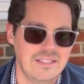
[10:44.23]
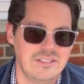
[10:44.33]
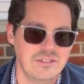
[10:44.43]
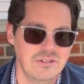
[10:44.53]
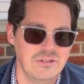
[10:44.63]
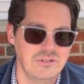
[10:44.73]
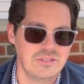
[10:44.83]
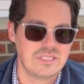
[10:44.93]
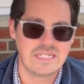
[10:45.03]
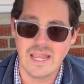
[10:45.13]
to
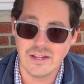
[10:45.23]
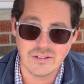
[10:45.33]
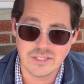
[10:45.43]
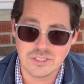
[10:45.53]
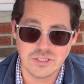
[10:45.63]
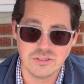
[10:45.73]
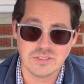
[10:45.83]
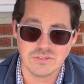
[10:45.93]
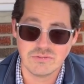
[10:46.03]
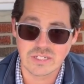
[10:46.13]
scale issues
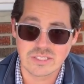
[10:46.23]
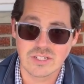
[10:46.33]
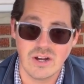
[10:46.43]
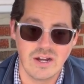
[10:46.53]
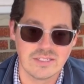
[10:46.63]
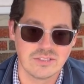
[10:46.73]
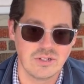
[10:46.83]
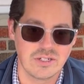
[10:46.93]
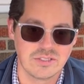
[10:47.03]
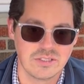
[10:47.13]
and fixed cost
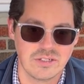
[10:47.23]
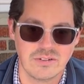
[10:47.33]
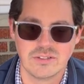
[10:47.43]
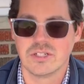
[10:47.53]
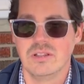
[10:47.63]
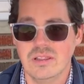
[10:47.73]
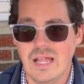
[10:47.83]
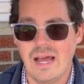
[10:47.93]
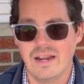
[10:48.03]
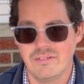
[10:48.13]
structure. There's a
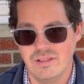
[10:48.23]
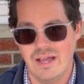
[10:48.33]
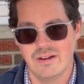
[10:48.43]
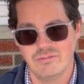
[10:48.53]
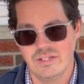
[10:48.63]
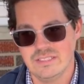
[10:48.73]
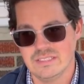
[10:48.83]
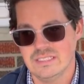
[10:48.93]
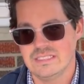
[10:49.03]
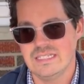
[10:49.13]
lot of
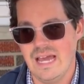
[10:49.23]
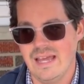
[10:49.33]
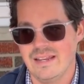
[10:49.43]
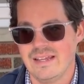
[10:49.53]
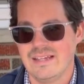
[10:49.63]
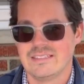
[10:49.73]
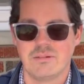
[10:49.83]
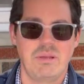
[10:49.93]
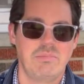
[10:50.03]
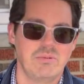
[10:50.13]
reasons. It's not, some
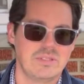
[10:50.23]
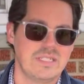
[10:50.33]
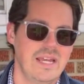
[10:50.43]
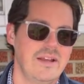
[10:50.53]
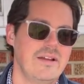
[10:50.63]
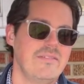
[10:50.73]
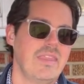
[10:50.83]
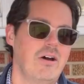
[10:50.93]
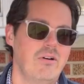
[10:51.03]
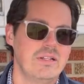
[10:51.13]
people will say,
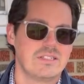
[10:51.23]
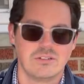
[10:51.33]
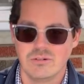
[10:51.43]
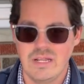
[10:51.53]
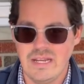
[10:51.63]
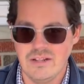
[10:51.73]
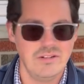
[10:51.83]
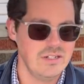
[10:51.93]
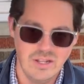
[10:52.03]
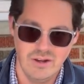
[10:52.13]
oh, it's the greedy
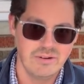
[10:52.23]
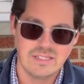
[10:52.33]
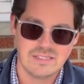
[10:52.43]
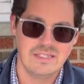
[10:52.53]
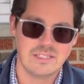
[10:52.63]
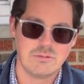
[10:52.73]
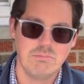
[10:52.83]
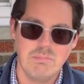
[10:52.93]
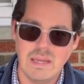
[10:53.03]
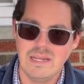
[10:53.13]
union. No, it's
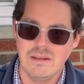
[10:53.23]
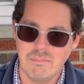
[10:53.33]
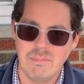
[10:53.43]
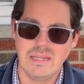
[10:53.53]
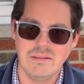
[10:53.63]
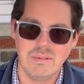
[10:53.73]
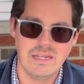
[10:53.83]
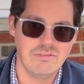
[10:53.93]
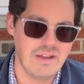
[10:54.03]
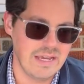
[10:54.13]

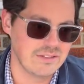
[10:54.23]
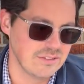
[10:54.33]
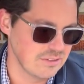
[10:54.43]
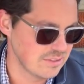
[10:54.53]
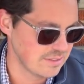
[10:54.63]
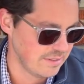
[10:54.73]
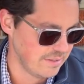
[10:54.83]
many factors.